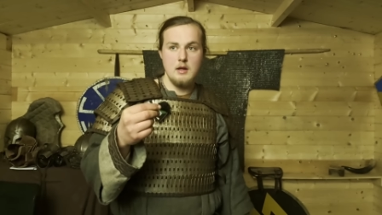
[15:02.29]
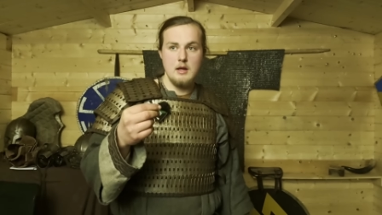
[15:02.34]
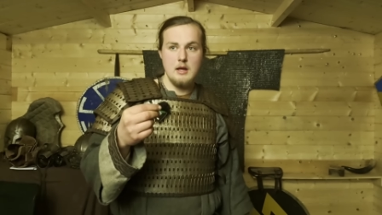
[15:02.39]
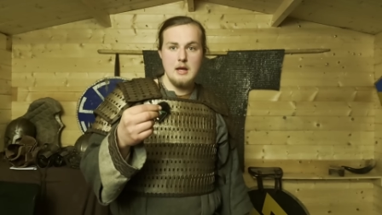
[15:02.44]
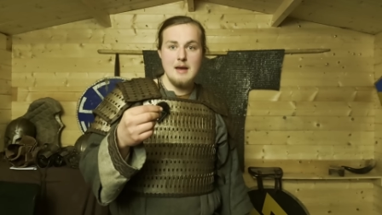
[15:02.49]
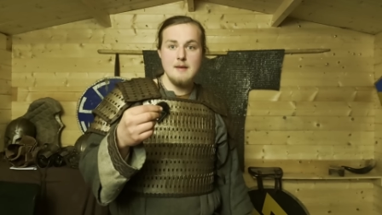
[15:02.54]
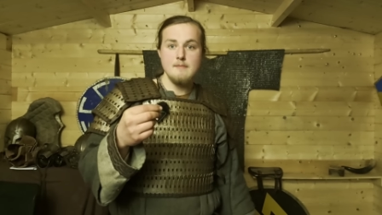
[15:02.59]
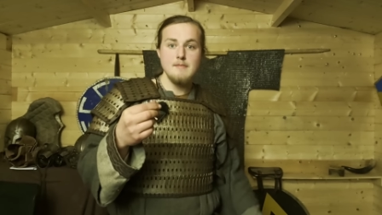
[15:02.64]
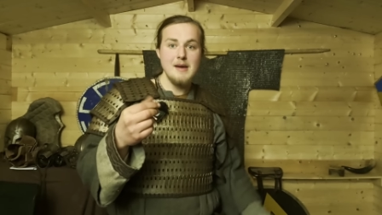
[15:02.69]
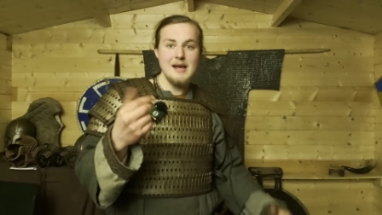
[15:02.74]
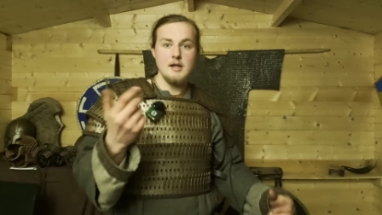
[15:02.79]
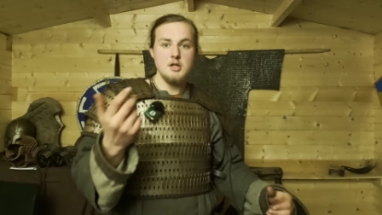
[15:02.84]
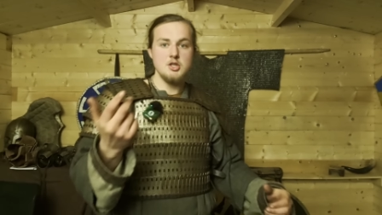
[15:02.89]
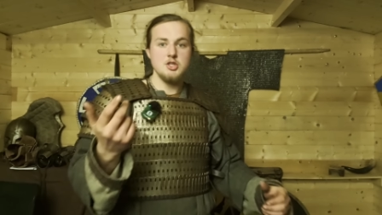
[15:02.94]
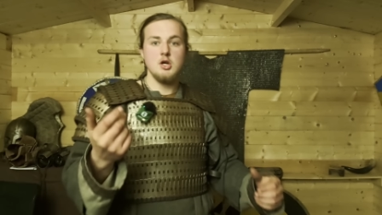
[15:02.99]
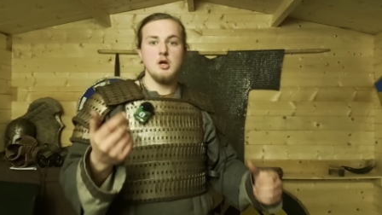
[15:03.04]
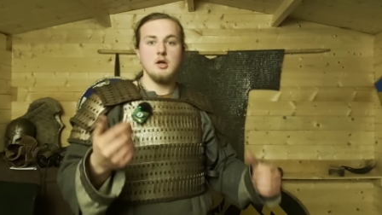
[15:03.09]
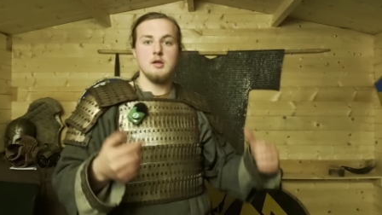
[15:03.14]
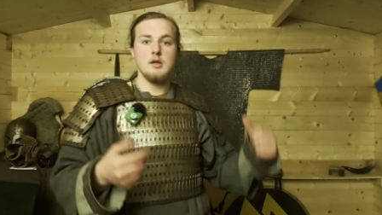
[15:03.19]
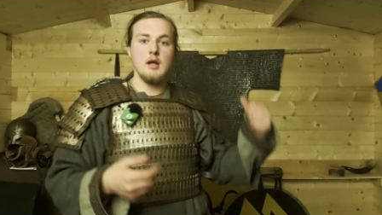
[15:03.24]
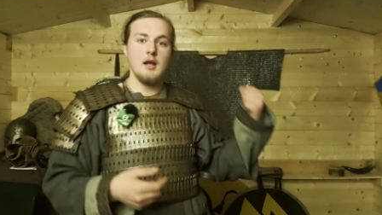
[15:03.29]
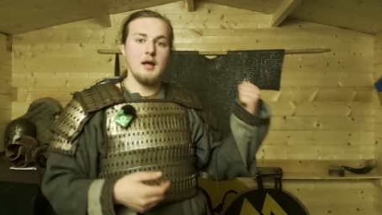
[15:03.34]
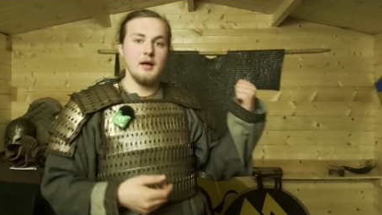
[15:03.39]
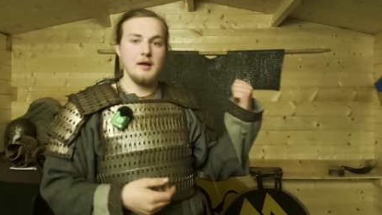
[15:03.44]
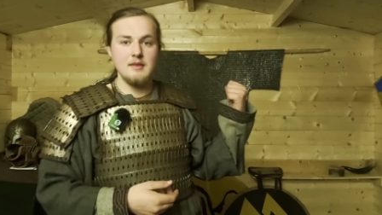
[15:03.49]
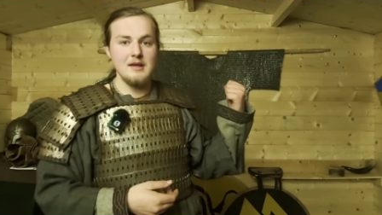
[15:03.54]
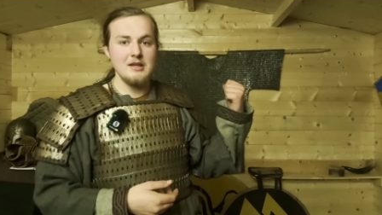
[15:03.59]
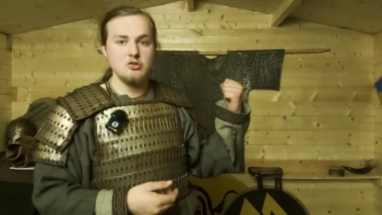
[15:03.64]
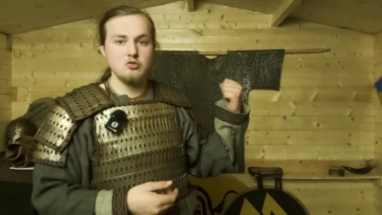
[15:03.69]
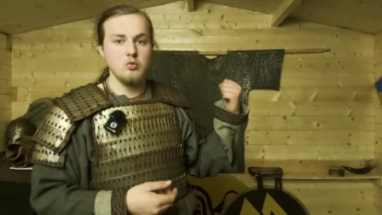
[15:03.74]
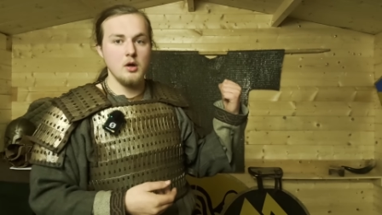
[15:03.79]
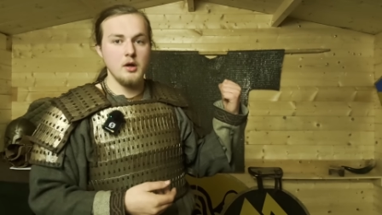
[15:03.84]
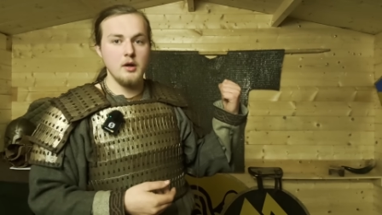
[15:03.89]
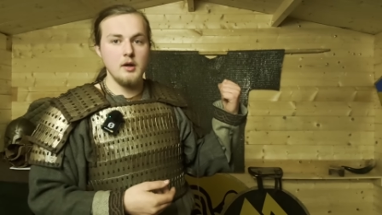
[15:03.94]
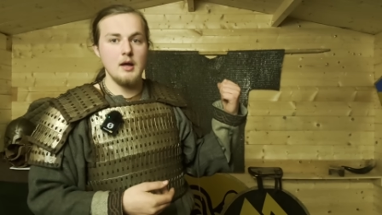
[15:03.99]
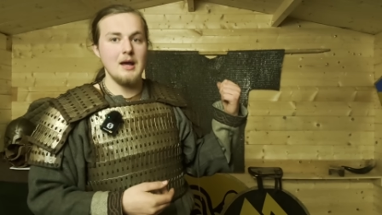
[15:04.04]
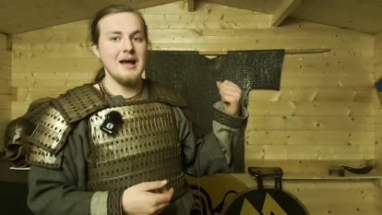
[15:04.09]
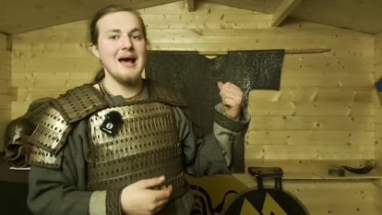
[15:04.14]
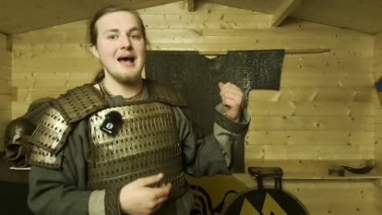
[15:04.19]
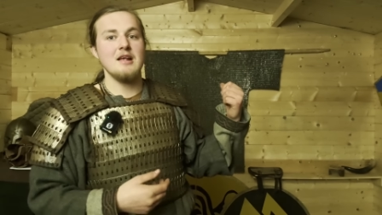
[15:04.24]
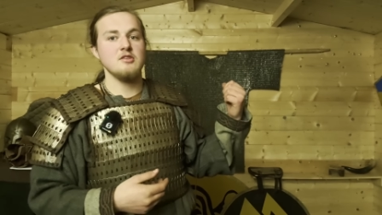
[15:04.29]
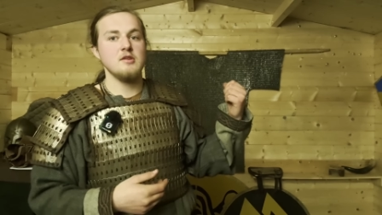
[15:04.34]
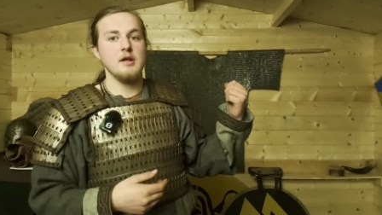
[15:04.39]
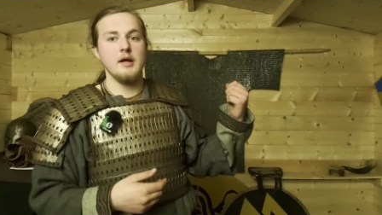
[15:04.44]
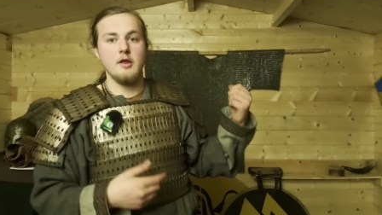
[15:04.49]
a mail shirt like this one has like